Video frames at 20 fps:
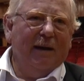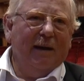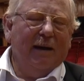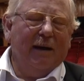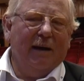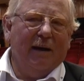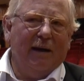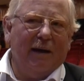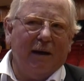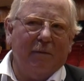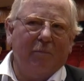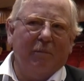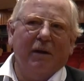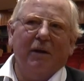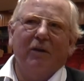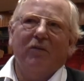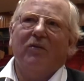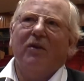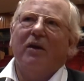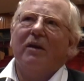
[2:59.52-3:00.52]
And that
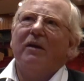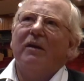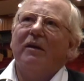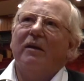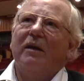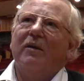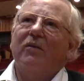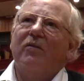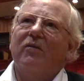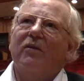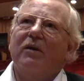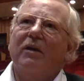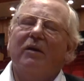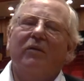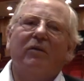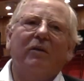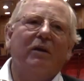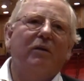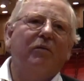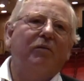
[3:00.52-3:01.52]
means that the density
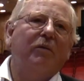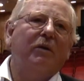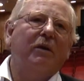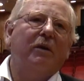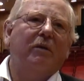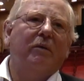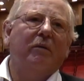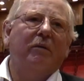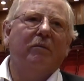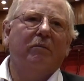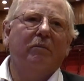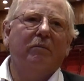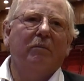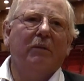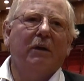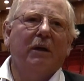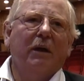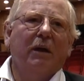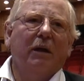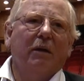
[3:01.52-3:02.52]
is infinite.
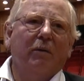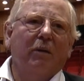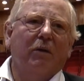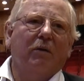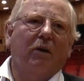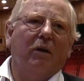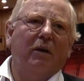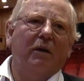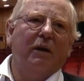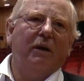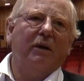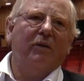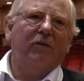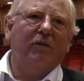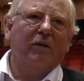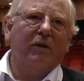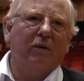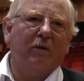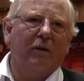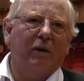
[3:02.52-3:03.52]
We call that a
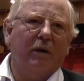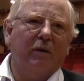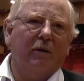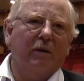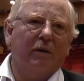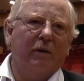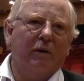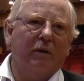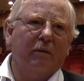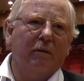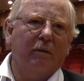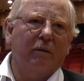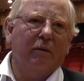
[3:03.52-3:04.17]
singularity.